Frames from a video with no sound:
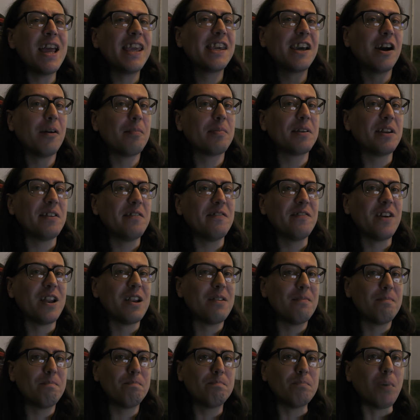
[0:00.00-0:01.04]
make up and
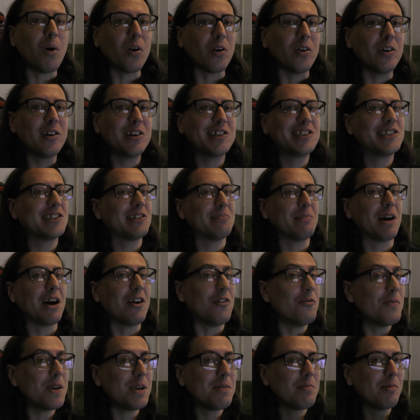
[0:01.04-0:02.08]
invent bollocks
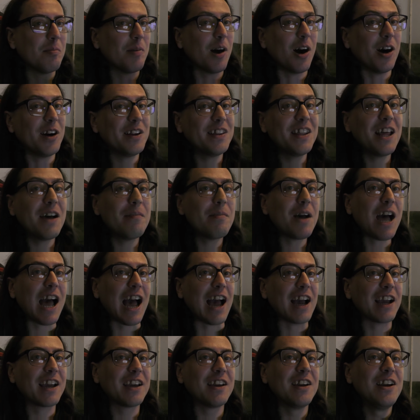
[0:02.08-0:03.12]
about people behind their
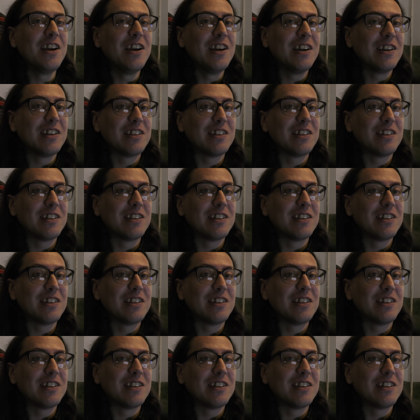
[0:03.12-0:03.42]
back